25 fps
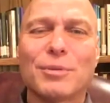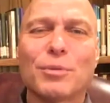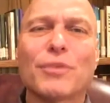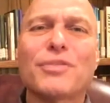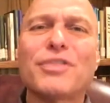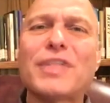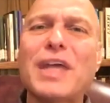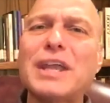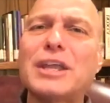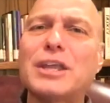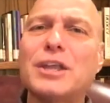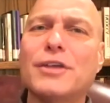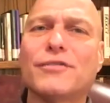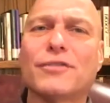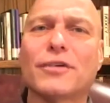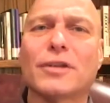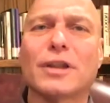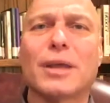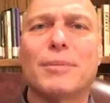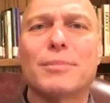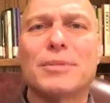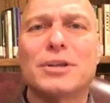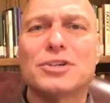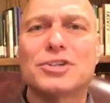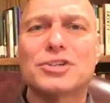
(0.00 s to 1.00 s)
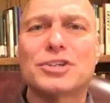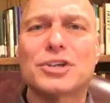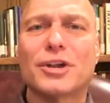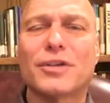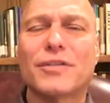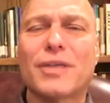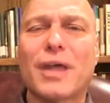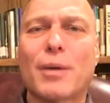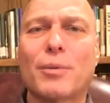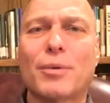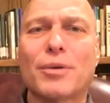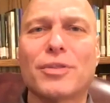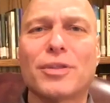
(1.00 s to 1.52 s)
Well, thank you for letting me share
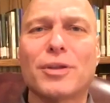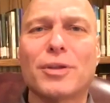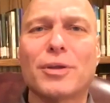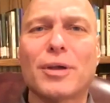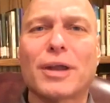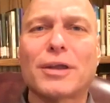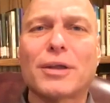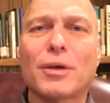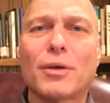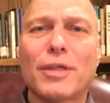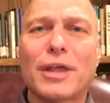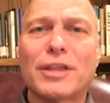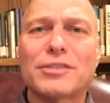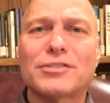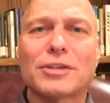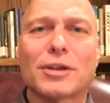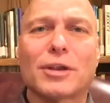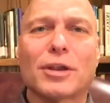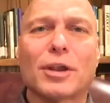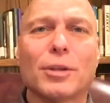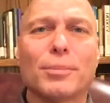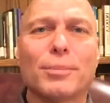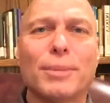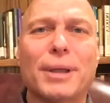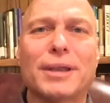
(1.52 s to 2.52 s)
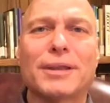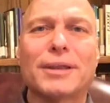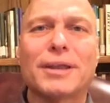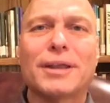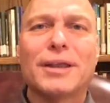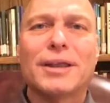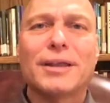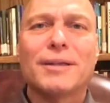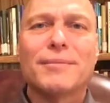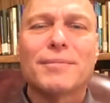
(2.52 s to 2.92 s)
that with you. I know that's a little bit